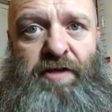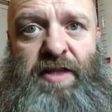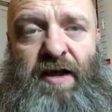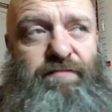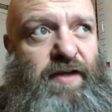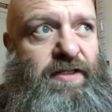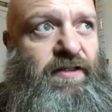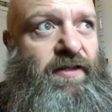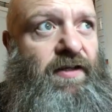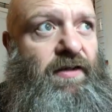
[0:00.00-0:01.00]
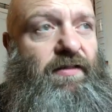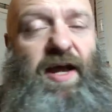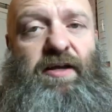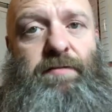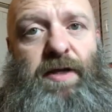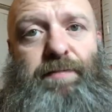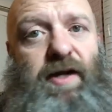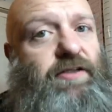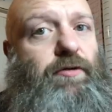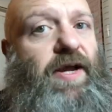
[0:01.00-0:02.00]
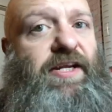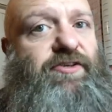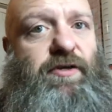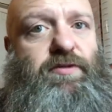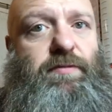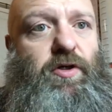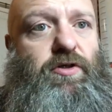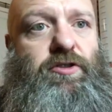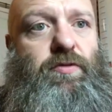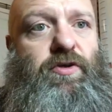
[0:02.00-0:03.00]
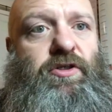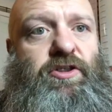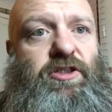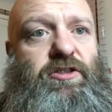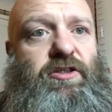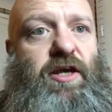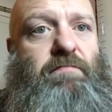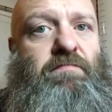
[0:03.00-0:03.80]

that vid, that can be applied to any trip, to be honest with you. You just